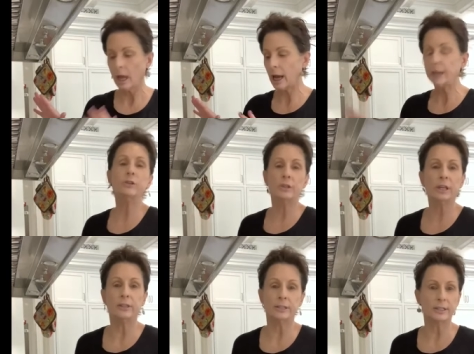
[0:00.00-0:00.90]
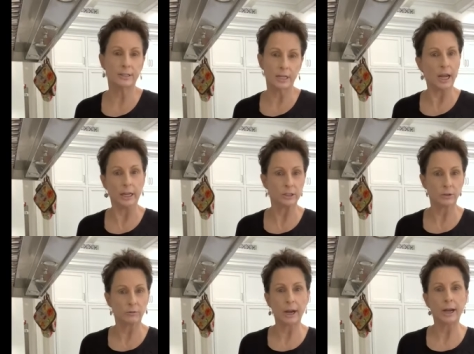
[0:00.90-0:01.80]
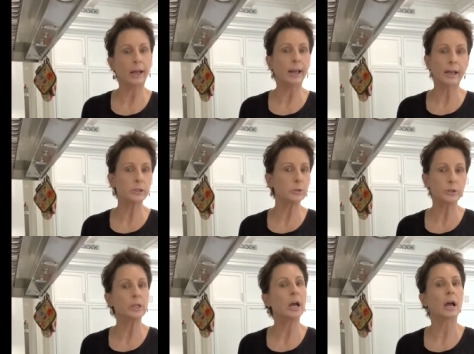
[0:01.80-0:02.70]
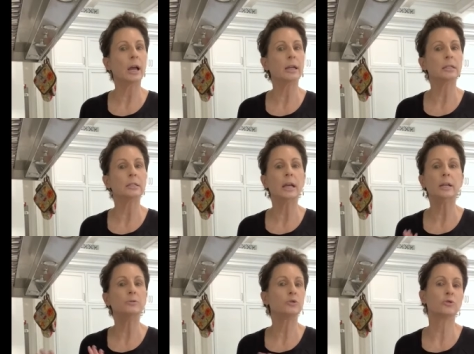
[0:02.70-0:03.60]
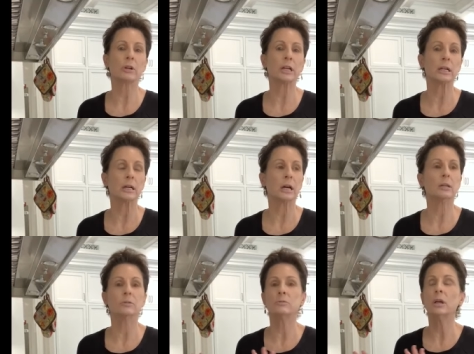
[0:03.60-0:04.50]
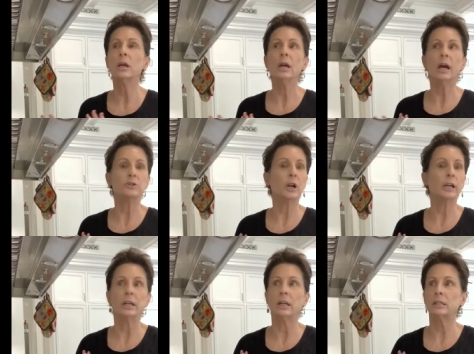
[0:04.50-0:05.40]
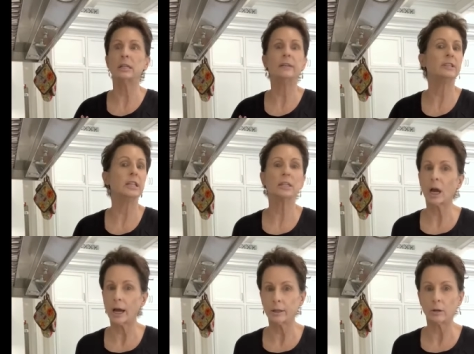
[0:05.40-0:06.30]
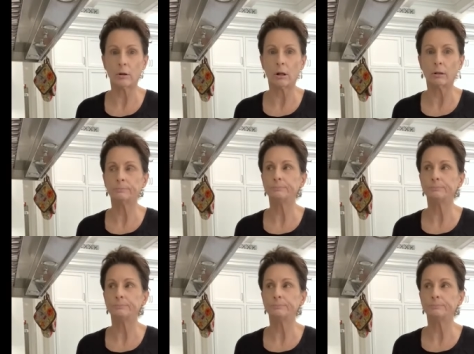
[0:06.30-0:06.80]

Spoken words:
I do think this is the answer, right? I exercise, I don't drink, I try not to even take Tylenol,